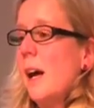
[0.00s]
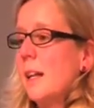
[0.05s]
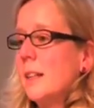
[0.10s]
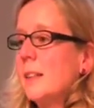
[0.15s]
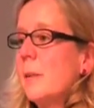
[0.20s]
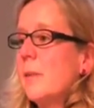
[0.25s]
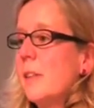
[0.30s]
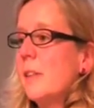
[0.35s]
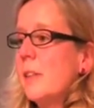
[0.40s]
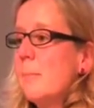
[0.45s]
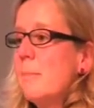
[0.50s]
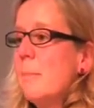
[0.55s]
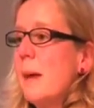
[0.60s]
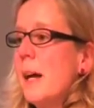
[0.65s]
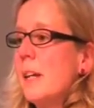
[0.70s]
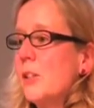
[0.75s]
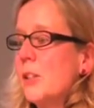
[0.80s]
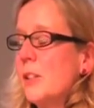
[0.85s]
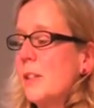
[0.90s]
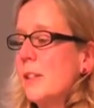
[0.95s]
and some of the
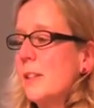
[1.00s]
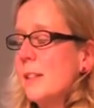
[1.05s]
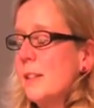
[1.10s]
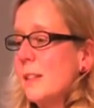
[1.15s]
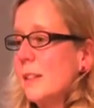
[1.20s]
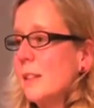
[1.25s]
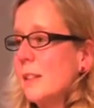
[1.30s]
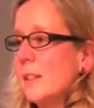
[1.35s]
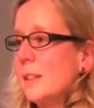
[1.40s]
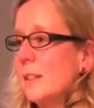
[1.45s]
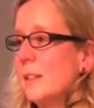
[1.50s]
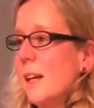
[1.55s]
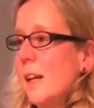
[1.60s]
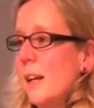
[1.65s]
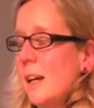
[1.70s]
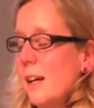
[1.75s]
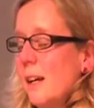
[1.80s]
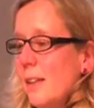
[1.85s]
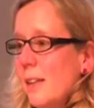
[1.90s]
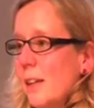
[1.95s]
measures
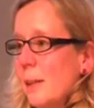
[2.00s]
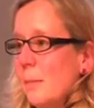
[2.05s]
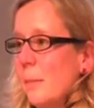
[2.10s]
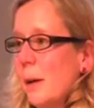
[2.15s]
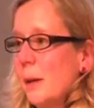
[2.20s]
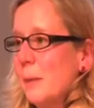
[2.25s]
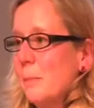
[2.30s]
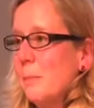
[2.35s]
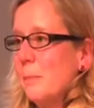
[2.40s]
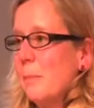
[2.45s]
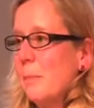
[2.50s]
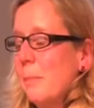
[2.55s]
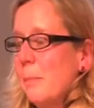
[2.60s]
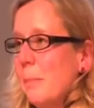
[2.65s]
that might